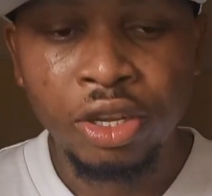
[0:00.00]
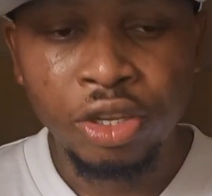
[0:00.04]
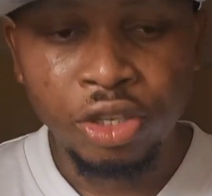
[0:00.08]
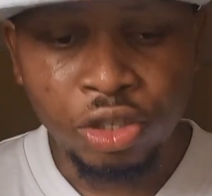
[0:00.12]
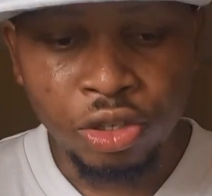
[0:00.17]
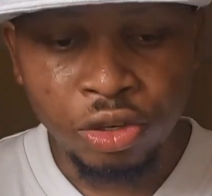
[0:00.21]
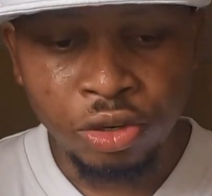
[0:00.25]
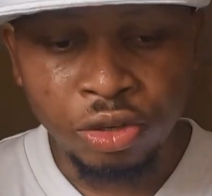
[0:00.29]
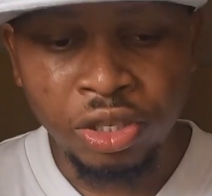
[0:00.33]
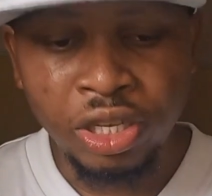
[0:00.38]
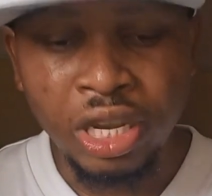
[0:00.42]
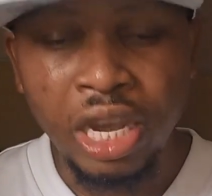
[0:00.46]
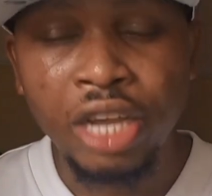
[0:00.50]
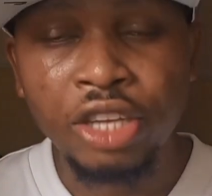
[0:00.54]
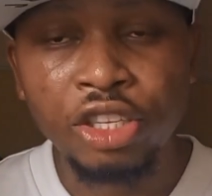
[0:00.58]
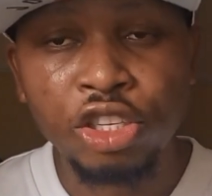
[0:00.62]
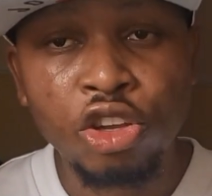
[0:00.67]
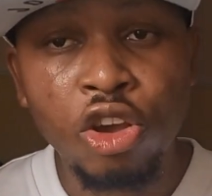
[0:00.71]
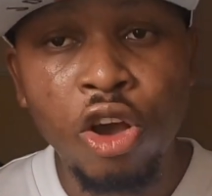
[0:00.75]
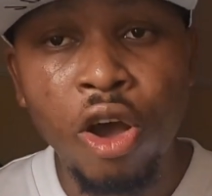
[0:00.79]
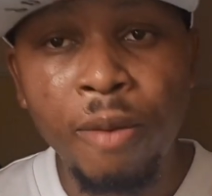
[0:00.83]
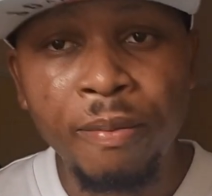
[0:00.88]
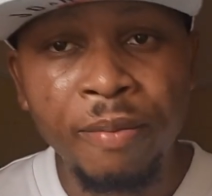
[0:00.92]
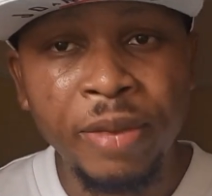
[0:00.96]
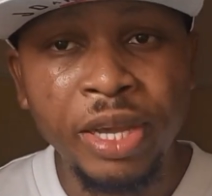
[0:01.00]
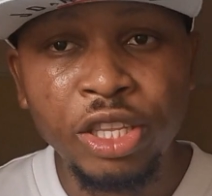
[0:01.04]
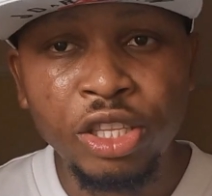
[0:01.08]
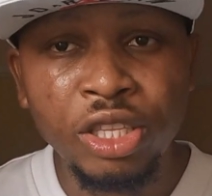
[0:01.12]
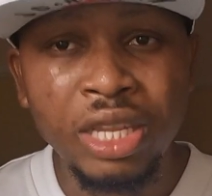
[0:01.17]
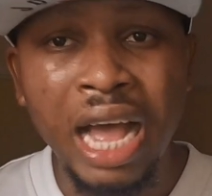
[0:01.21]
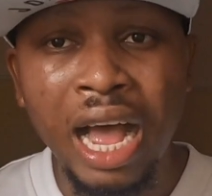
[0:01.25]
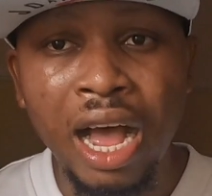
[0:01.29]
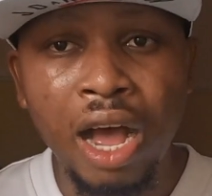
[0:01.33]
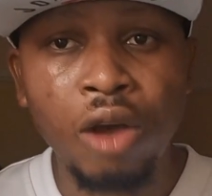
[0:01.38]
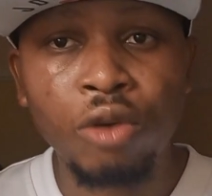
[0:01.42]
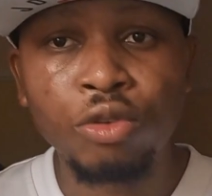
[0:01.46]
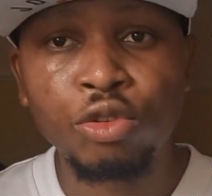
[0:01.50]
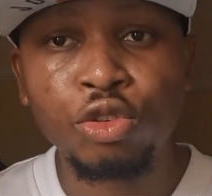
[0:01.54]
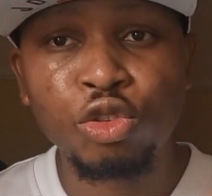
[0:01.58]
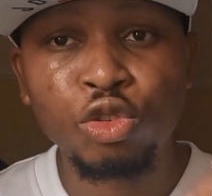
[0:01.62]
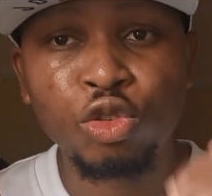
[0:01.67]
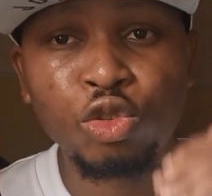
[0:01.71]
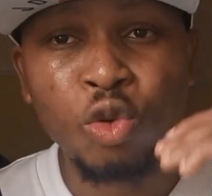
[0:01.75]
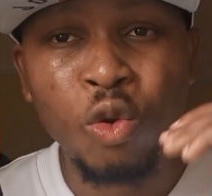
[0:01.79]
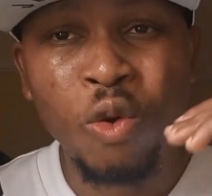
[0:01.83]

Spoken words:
soldiers coming out